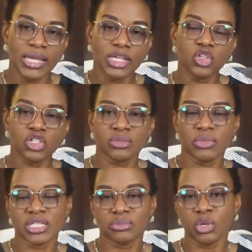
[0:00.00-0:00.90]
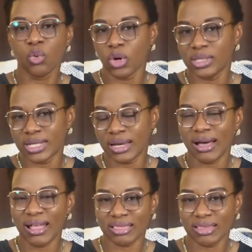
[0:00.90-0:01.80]
it just makes me wonder
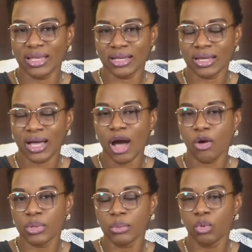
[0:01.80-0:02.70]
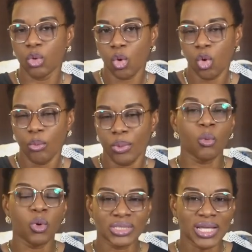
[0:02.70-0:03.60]
and think how people cope.
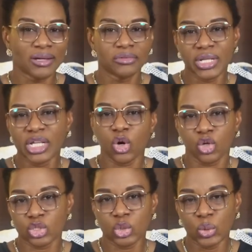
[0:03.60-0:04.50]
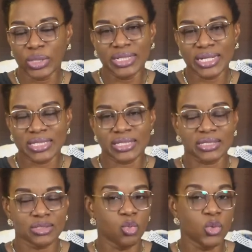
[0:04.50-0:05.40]
What can really cause loneliness?
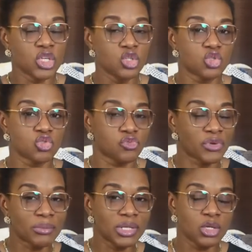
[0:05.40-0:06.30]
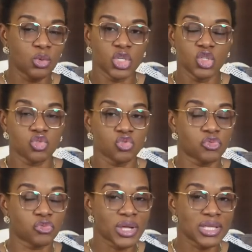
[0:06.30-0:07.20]
We're used to family, we're used to
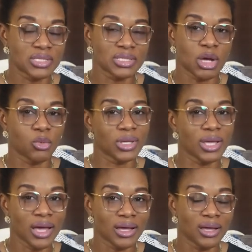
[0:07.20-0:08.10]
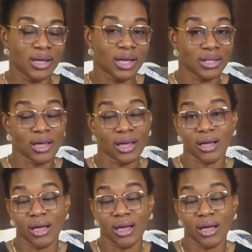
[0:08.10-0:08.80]
friends that we gather